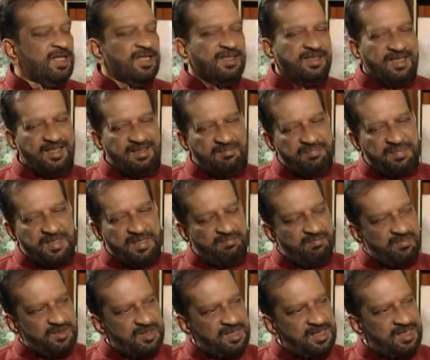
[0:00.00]
they
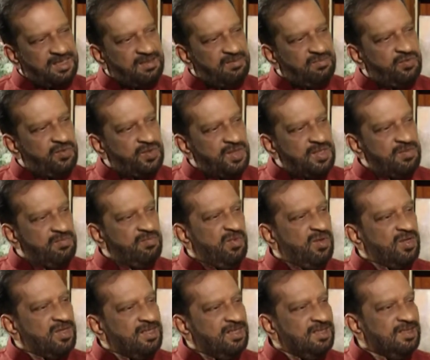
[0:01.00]
bring little wooden
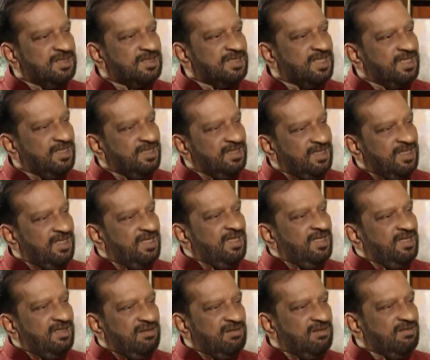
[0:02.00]
models and,
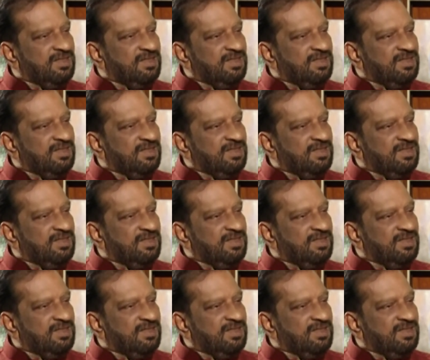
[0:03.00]
you know,